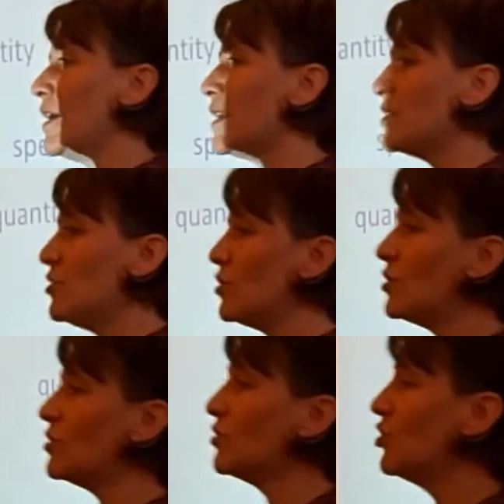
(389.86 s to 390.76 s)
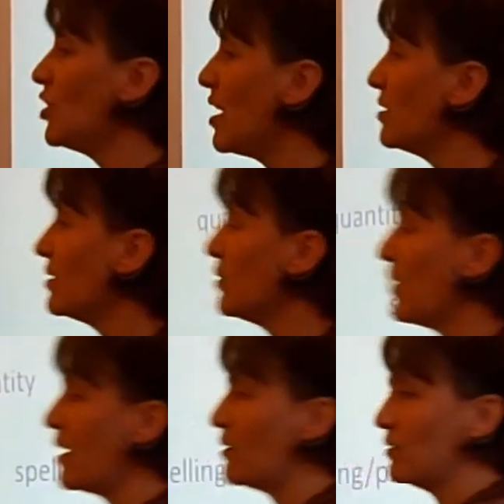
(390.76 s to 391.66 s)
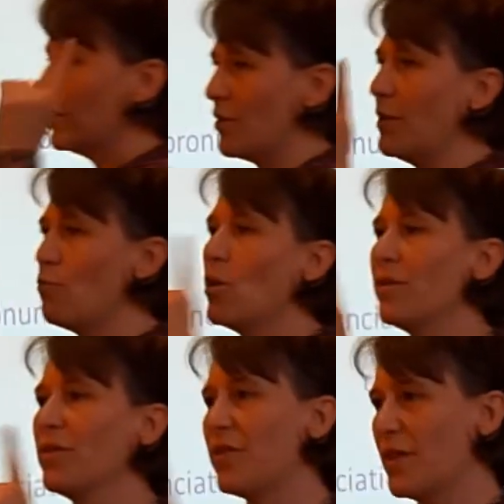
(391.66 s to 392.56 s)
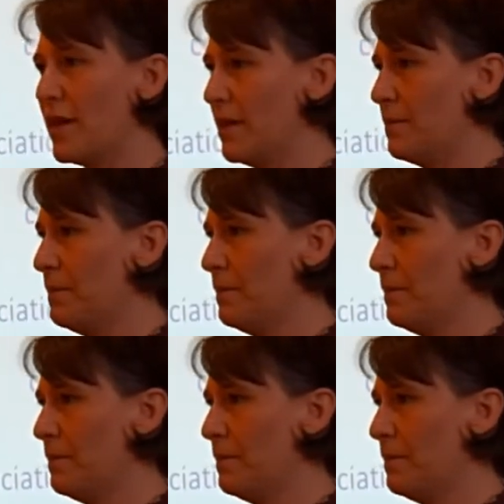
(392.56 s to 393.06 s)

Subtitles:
It's not just about knowing one thing.